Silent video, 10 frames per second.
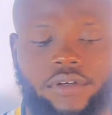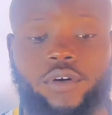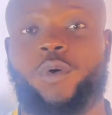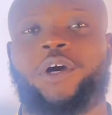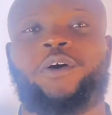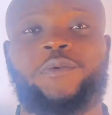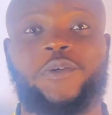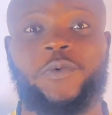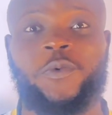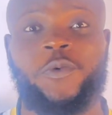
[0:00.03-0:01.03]
Welcome
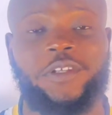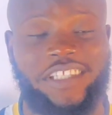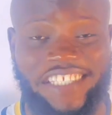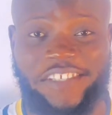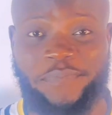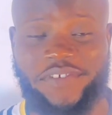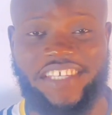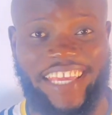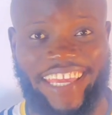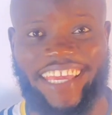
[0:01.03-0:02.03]
to
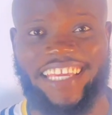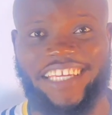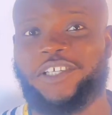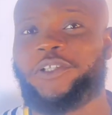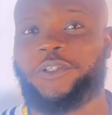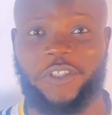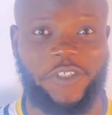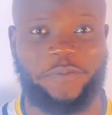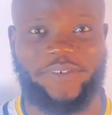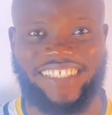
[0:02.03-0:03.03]
DBA,
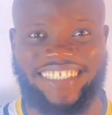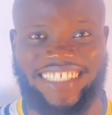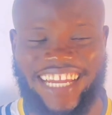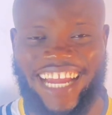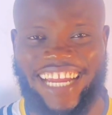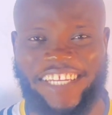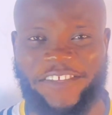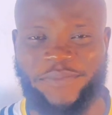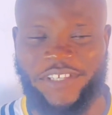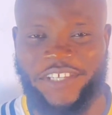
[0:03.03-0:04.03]
Dr. Basit
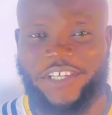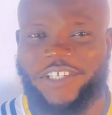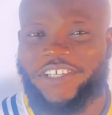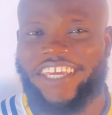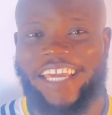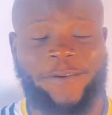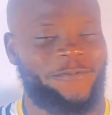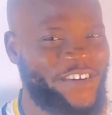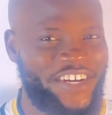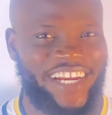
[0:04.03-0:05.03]
Academy. Okay,
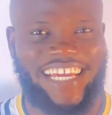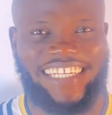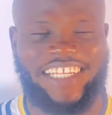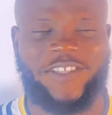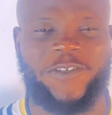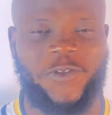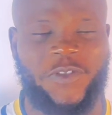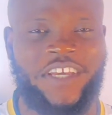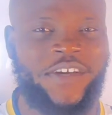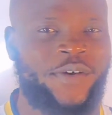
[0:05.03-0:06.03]
I'm very glad that
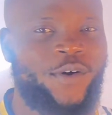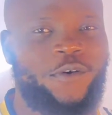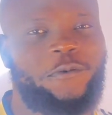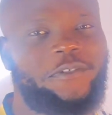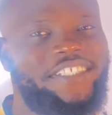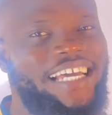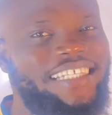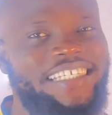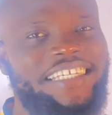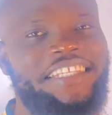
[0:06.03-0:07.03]
today we're
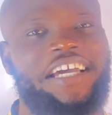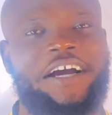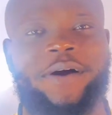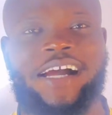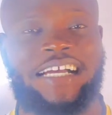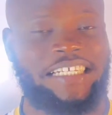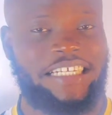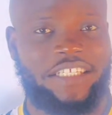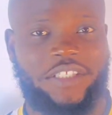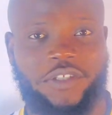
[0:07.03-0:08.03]
starting our
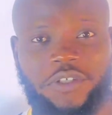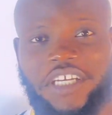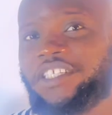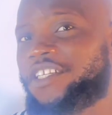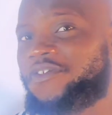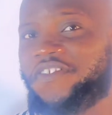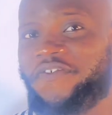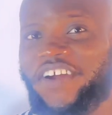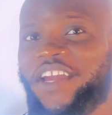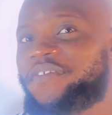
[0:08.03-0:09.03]

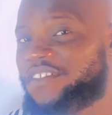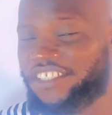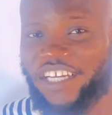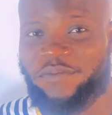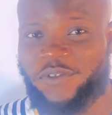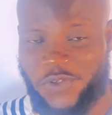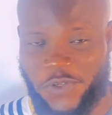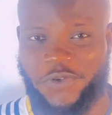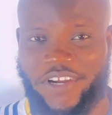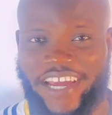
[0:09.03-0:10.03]
2025 JAMB
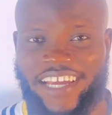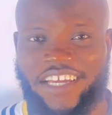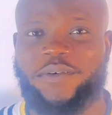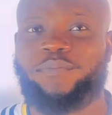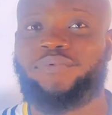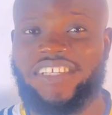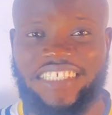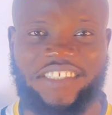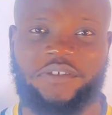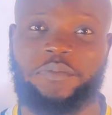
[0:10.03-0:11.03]
tutorial.
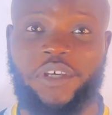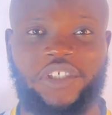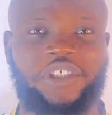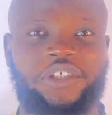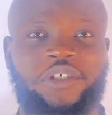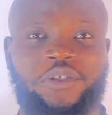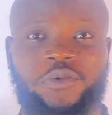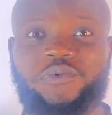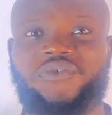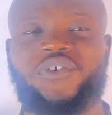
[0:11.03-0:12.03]
Please make sure
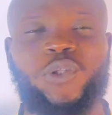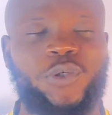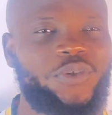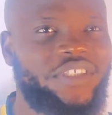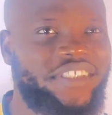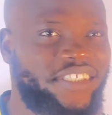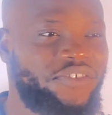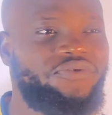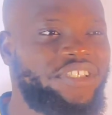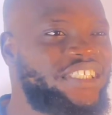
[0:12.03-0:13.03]
you follow the
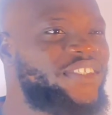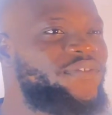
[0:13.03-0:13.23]
series